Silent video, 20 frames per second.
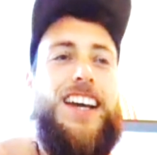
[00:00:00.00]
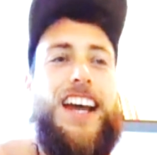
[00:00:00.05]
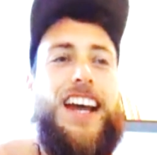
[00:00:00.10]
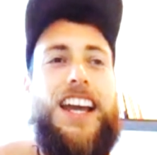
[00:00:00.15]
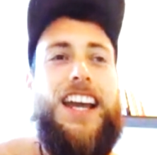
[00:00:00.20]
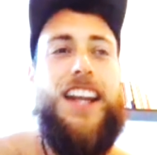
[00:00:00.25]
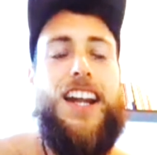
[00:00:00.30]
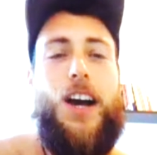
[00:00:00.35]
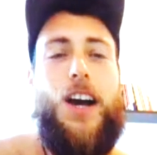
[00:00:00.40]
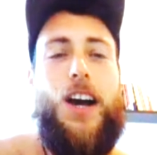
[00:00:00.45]

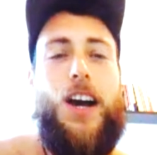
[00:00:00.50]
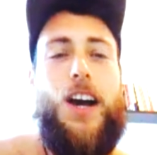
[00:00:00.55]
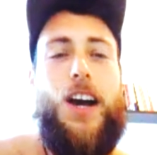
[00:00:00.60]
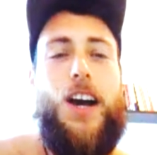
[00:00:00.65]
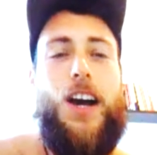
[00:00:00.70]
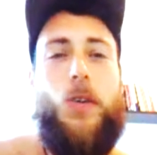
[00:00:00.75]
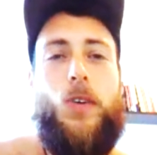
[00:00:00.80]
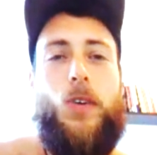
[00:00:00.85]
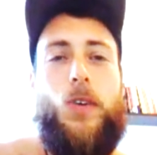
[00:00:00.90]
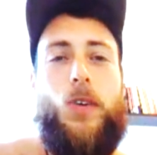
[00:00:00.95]
and I
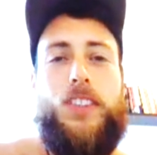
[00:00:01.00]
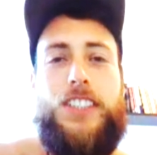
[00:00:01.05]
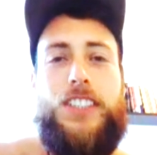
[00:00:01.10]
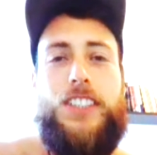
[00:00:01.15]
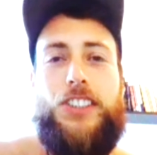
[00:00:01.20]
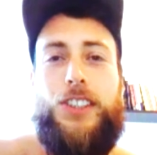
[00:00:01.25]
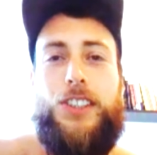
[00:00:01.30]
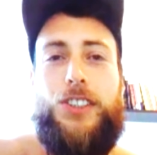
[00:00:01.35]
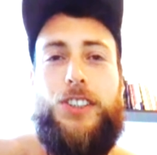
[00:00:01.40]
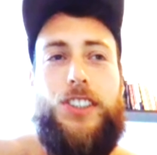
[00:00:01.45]
want to
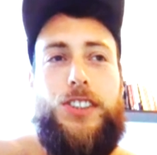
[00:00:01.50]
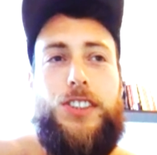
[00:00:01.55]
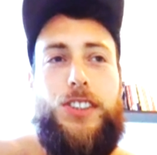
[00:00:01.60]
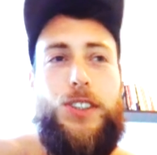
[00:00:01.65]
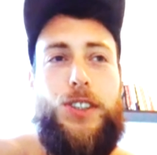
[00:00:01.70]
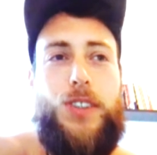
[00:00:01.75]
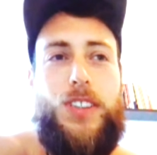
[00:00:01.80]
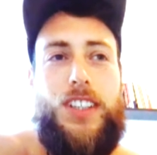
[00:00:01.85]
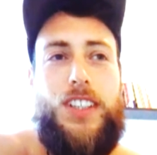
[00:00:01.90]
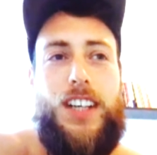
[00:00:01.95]
introduce
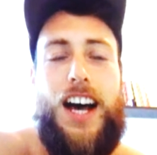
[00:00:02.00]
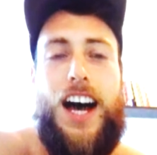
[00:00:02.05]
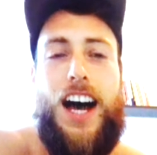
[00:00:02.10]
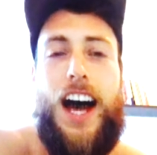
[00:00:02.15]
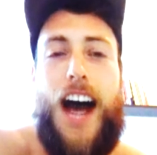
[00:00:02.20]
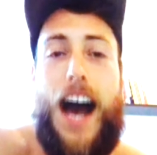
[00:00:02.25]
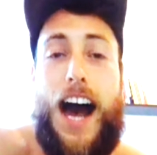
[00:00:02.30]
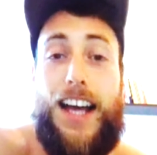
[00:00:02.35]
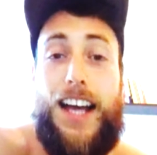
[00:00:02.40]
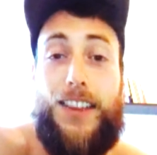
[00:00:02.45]
you
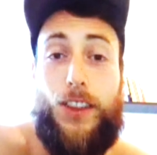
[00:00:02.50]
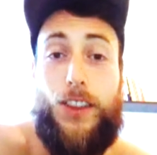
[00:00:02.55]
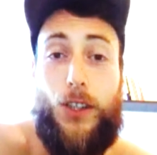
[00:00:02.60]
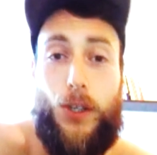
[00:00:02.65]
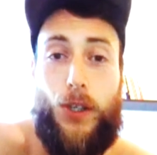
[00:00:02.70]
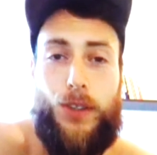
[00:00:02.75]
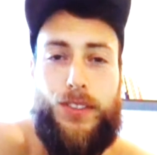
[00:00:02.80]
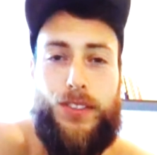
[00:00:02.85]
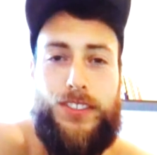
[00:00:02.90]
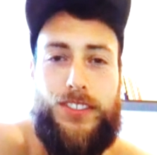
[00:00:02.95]
to
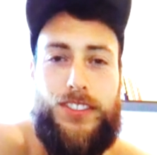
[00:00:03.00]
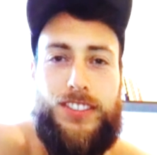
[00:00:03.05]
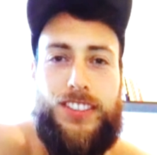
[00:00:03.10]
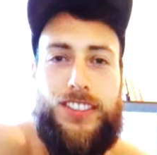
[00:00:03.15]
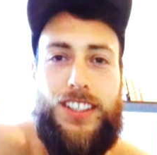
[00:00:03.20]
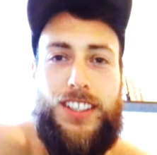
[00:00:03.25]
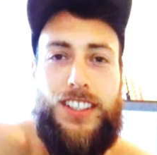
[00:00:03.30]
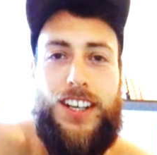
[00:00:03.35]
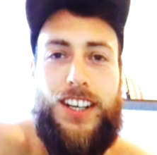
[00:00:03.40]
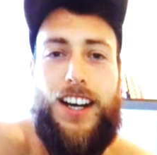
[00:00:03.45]
ato.